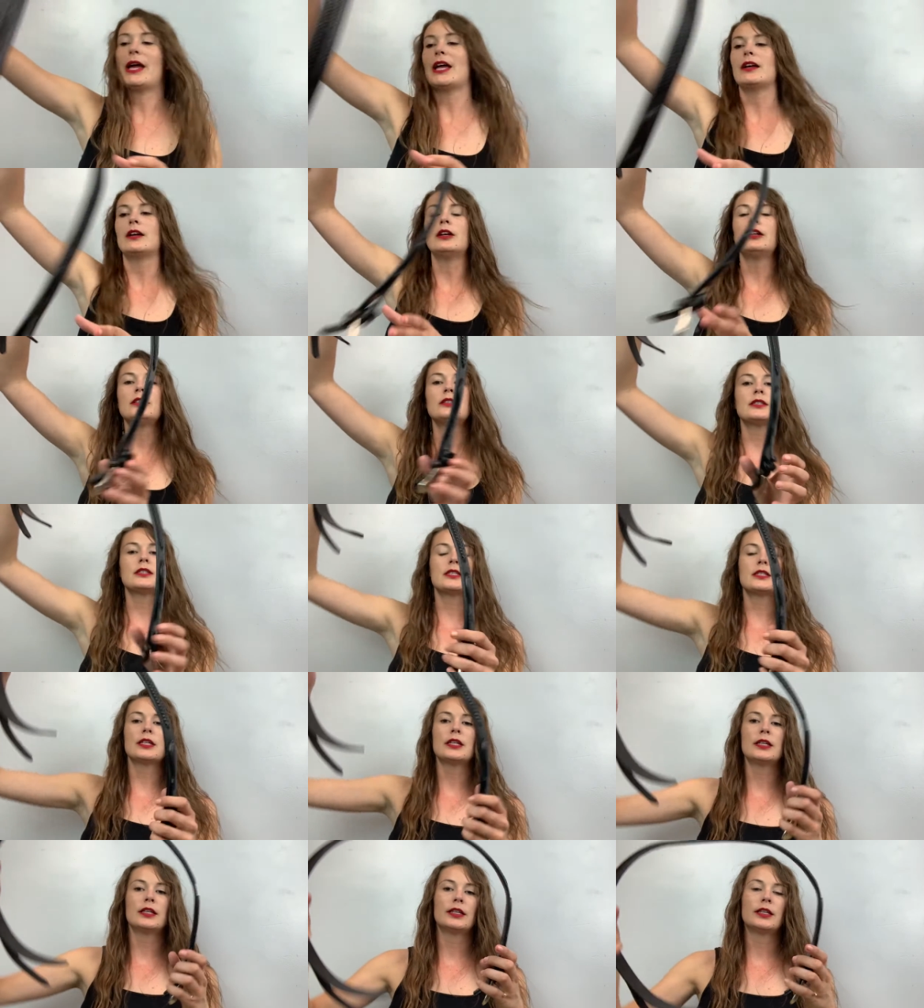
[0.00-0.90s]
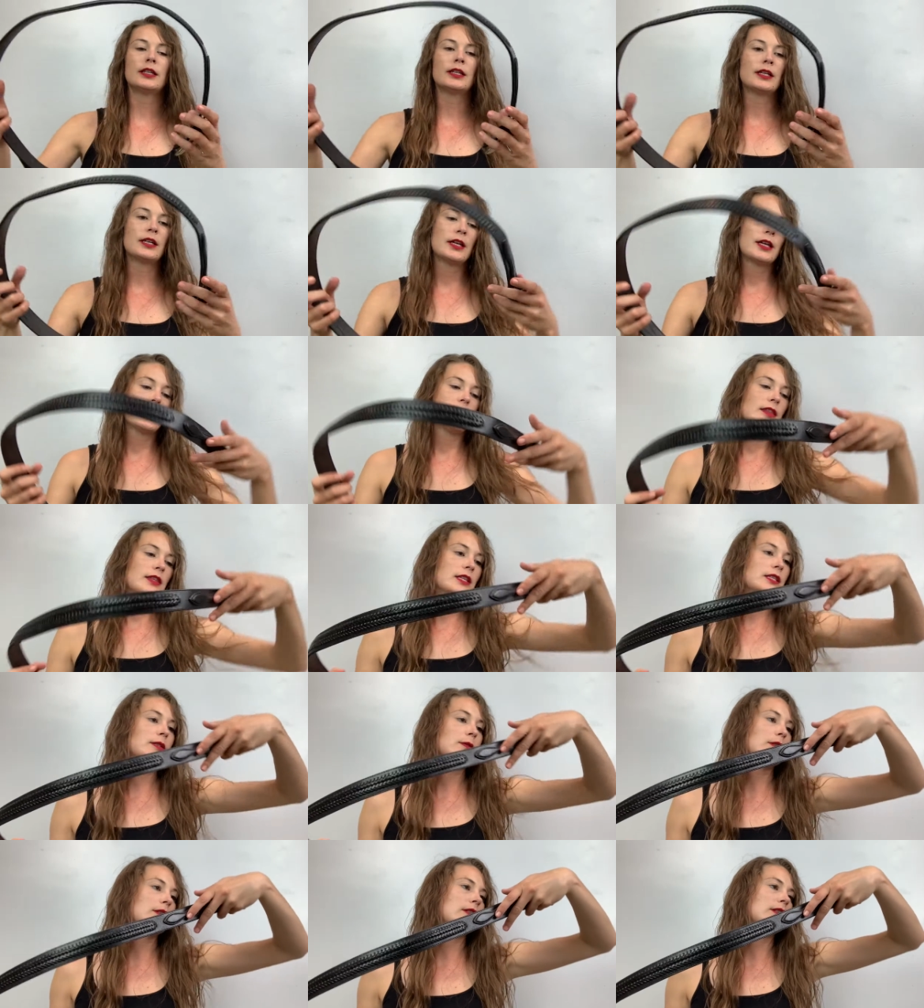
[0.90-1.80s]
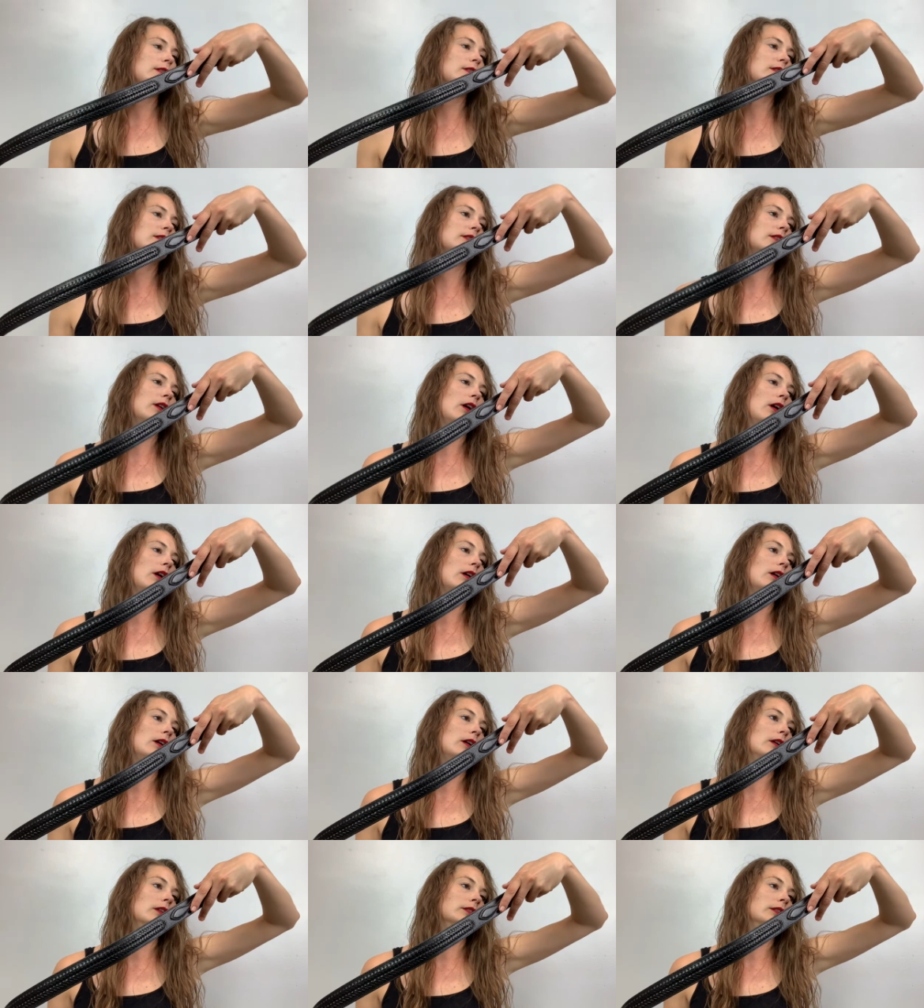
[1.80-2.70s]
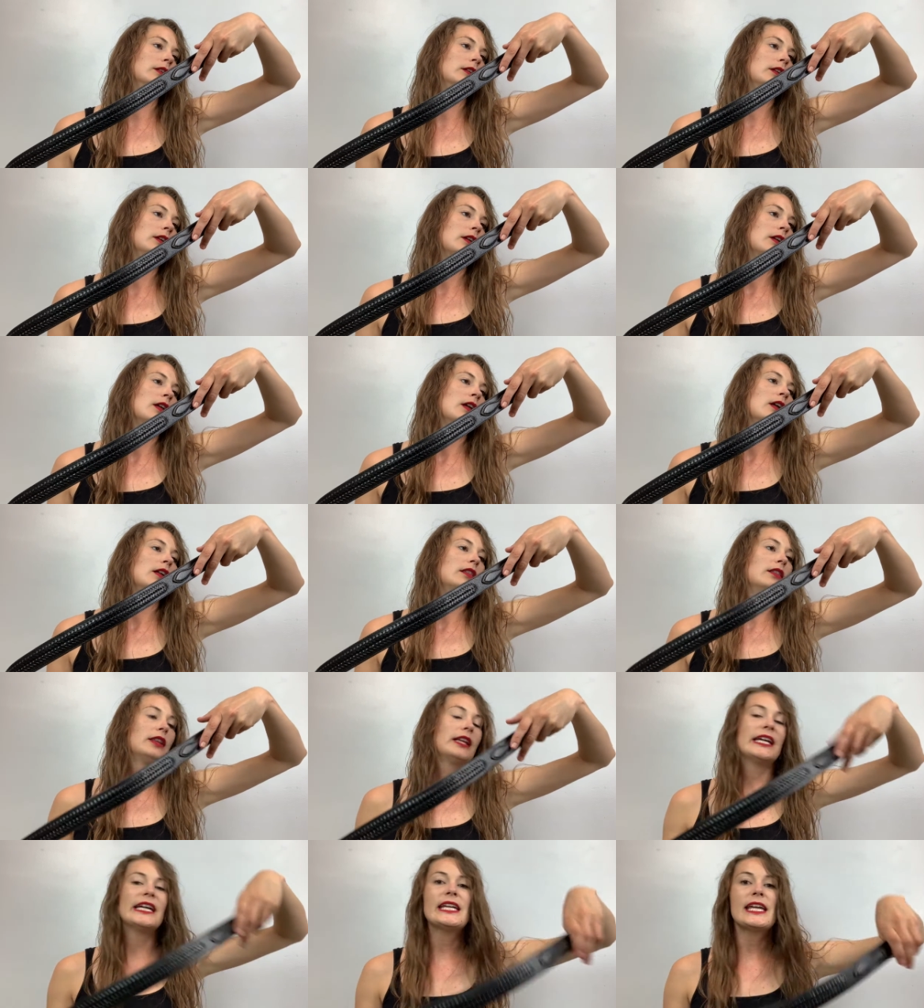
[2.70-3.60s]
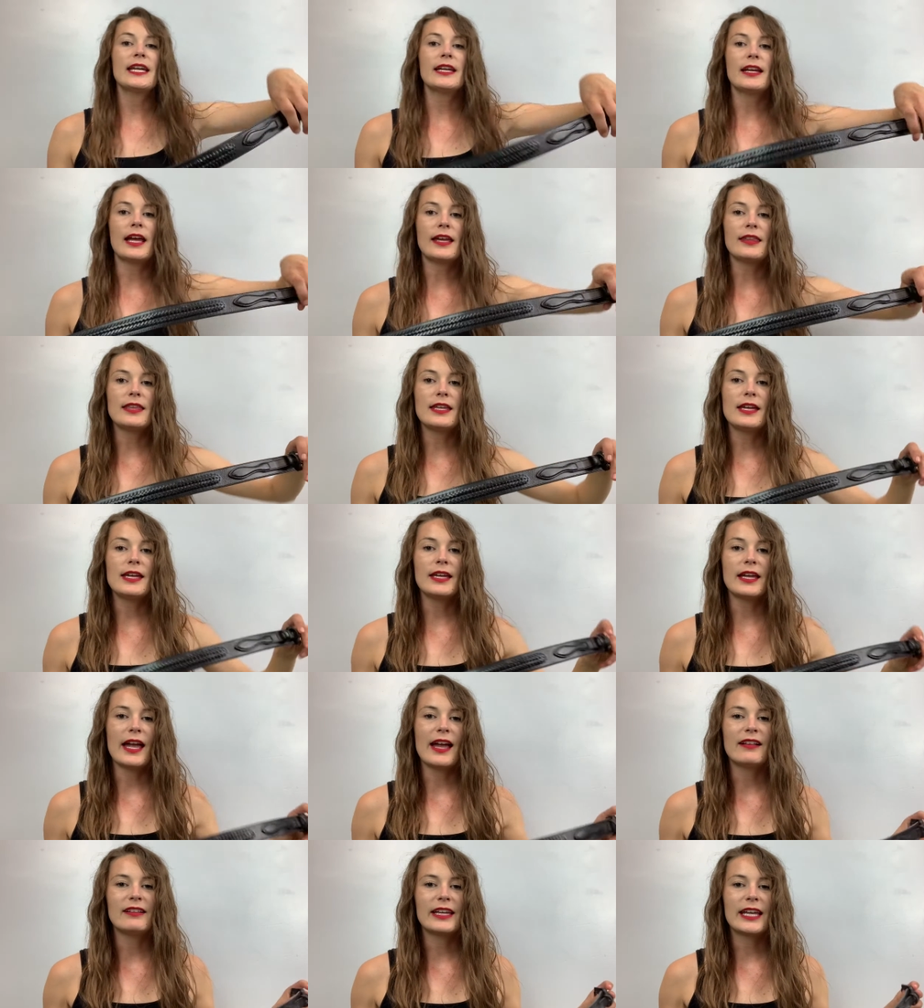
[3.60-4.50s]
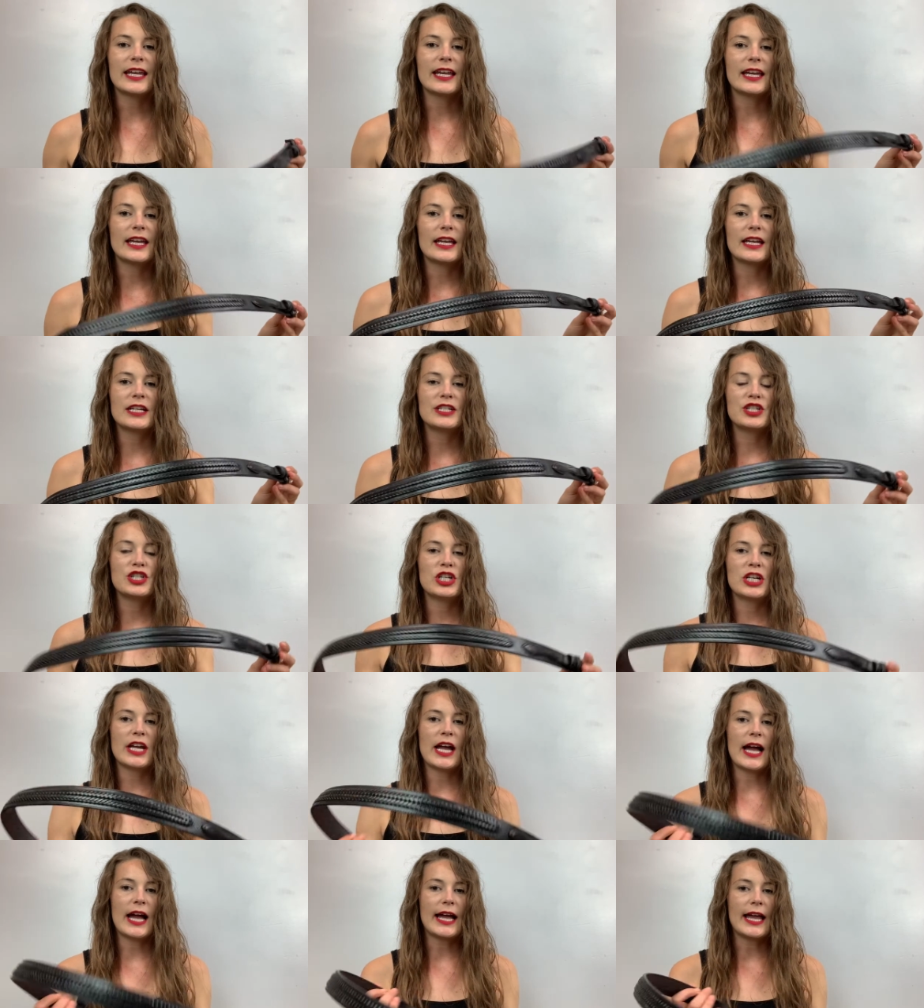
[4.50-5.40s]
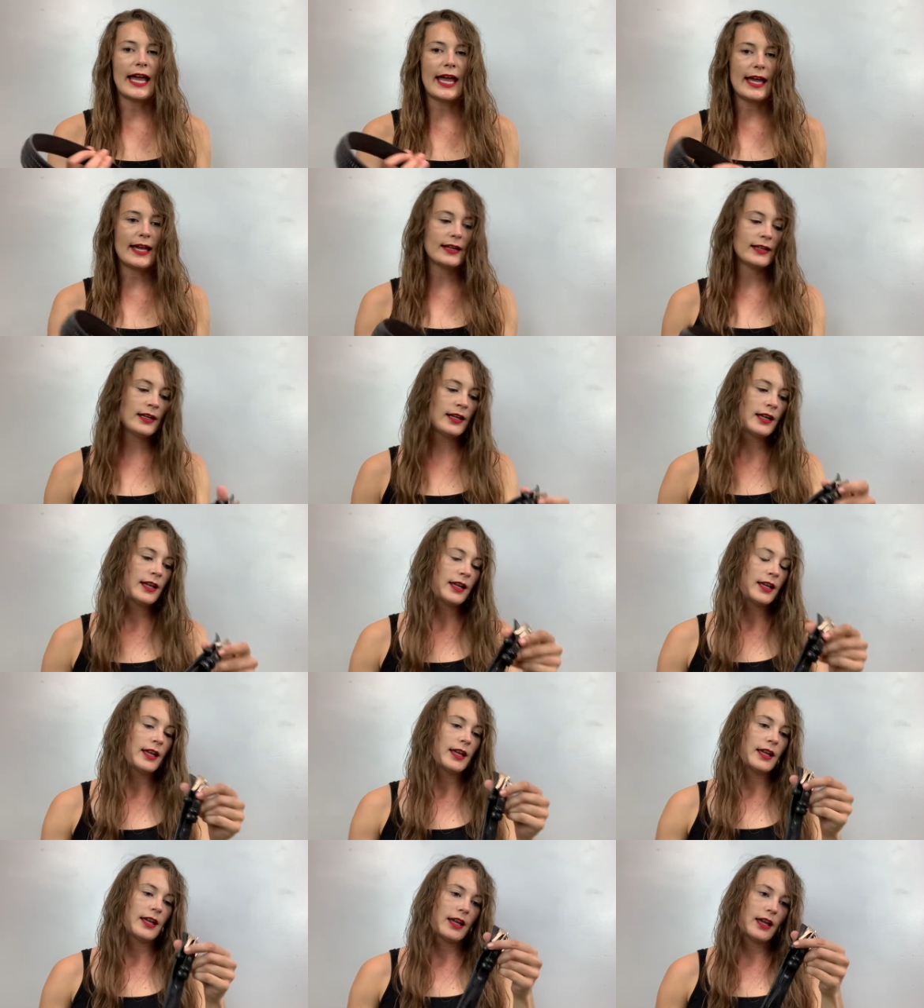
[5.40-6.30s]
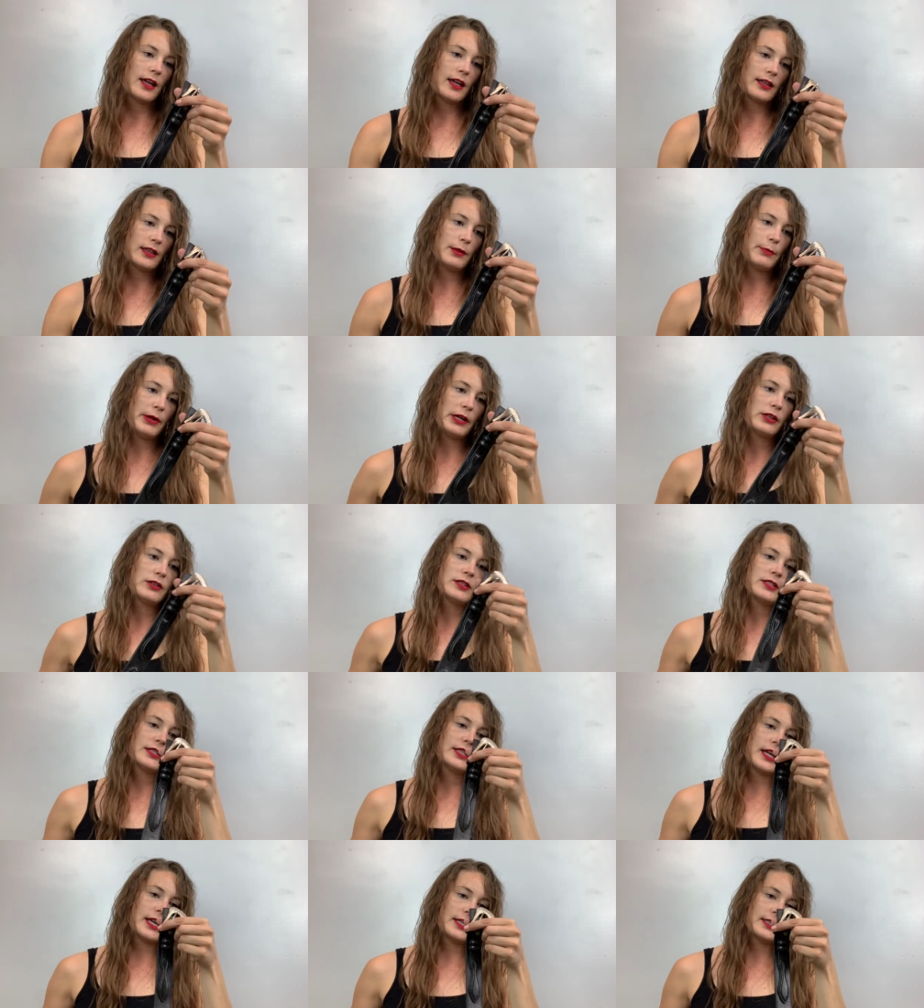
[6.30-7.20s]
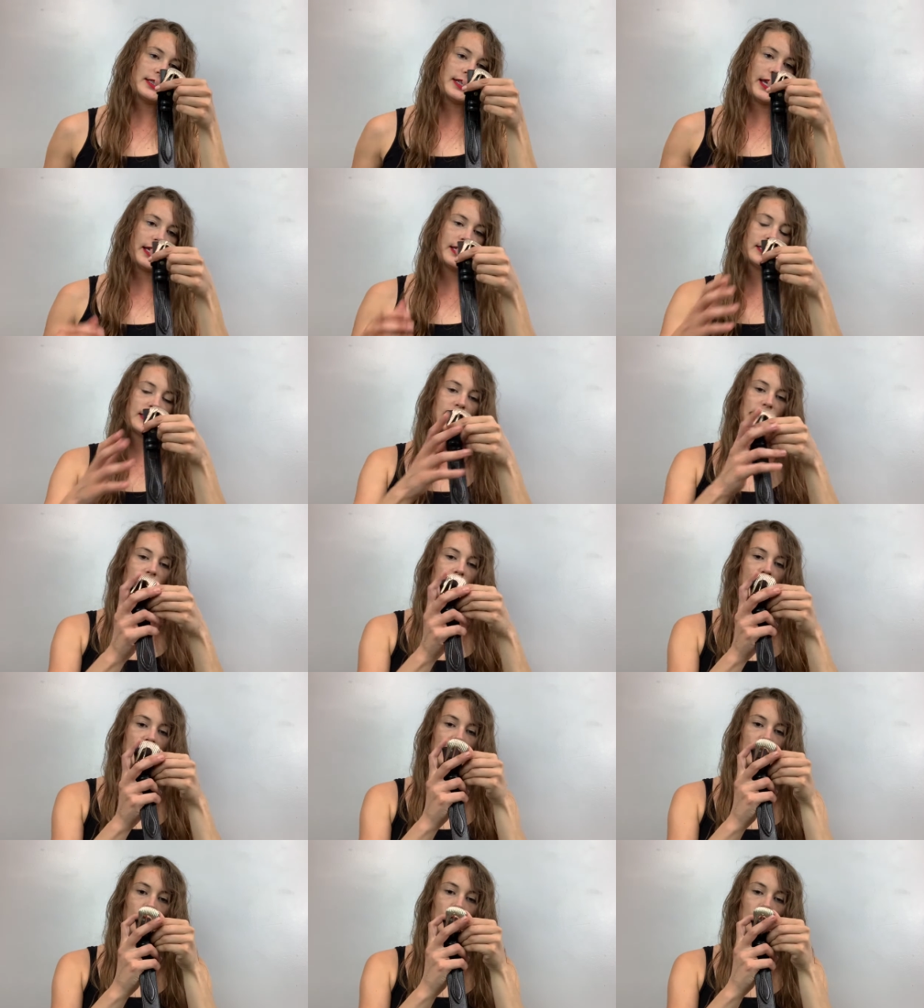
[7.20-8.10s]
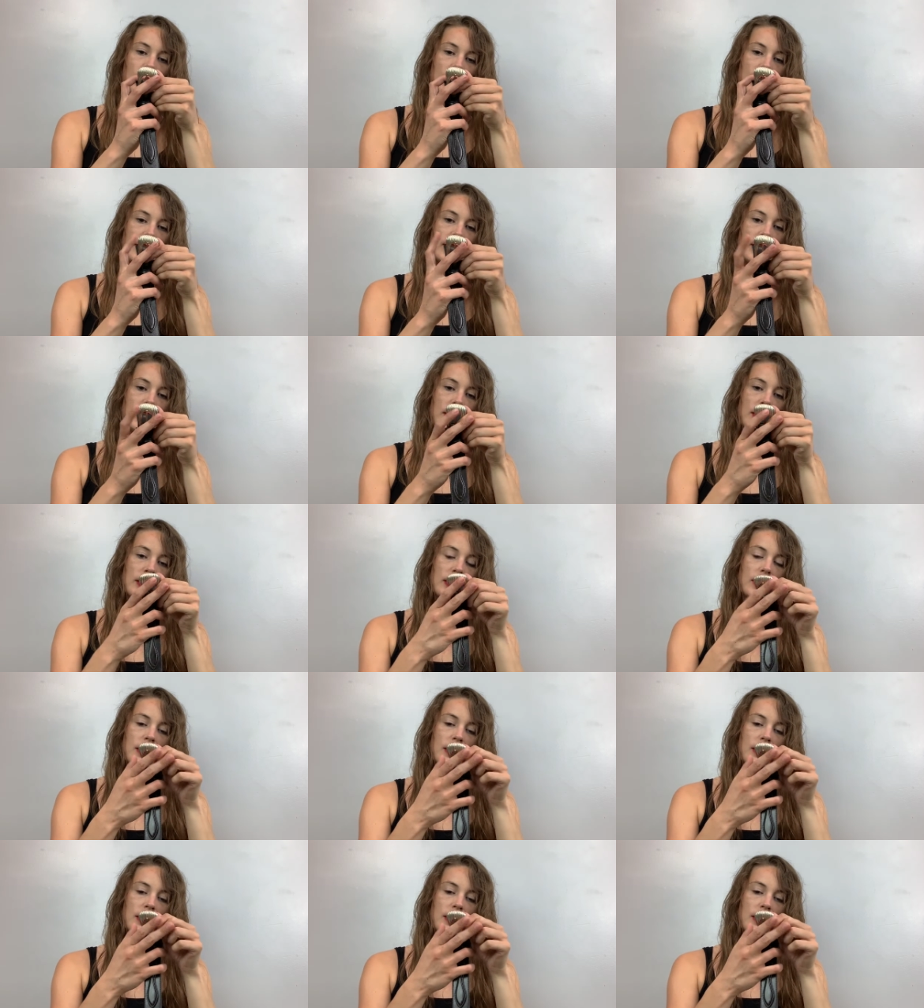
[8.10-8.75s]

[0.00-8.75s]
belt. This one's called Leegin, I think, L-E-E-G-I-N. And the buckle says 1991. It's